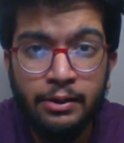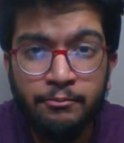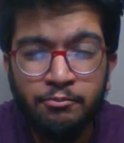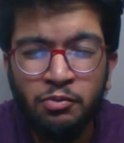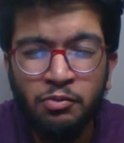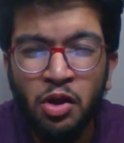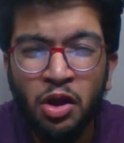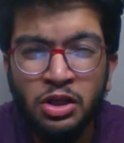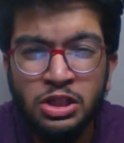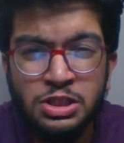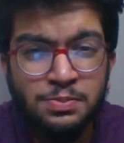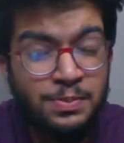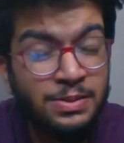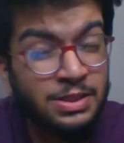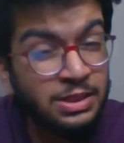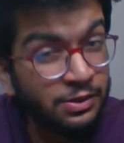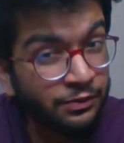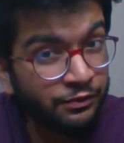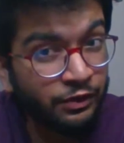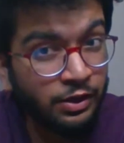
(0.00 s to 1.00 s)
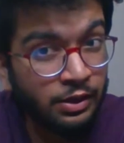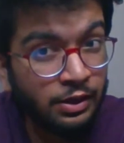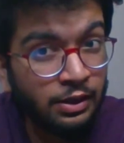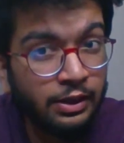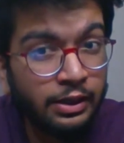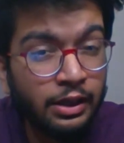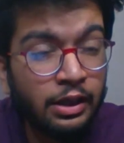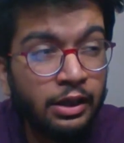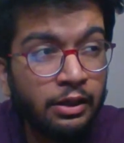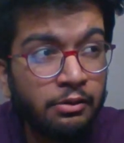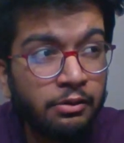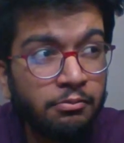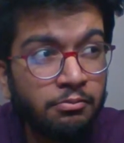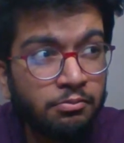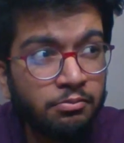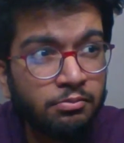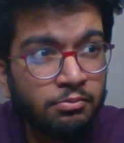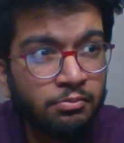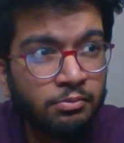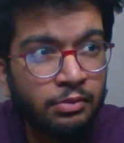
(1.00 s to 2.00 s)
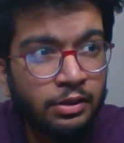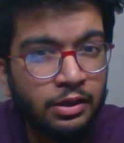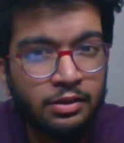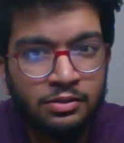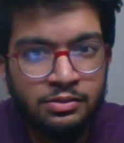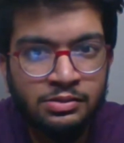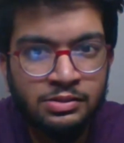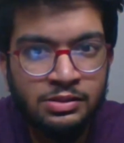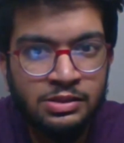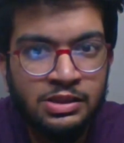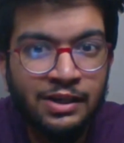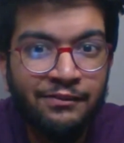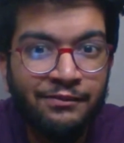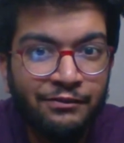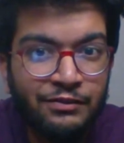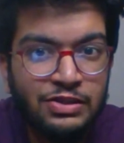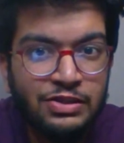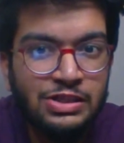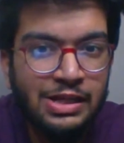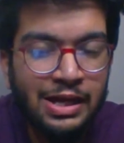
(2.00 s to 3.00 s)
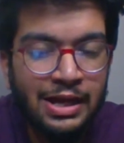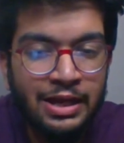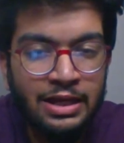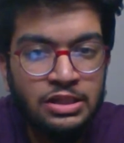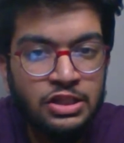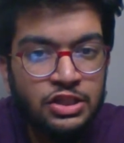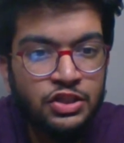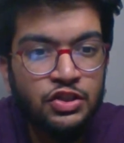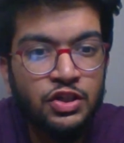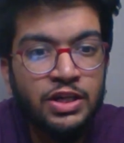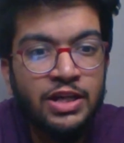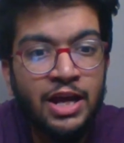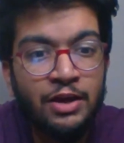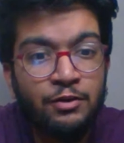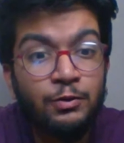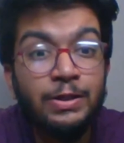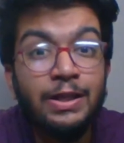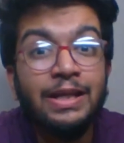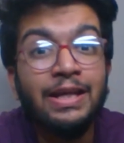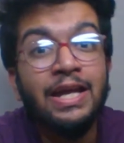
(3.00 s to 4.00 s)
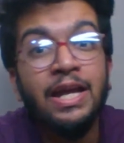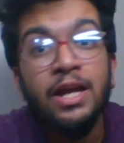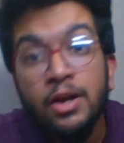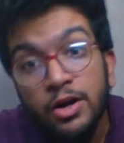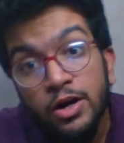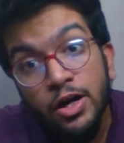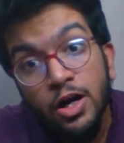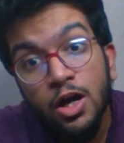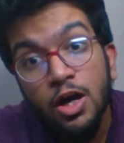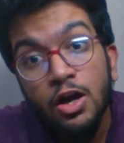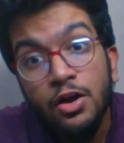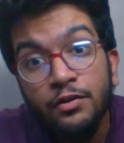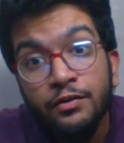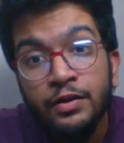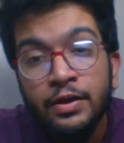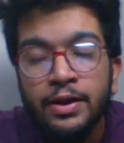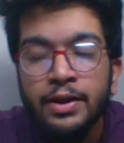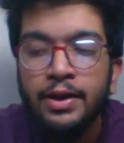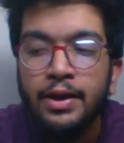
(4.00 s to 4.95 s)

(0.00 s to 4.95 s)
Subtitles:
not specifically, but stuff which I generally have to take care of,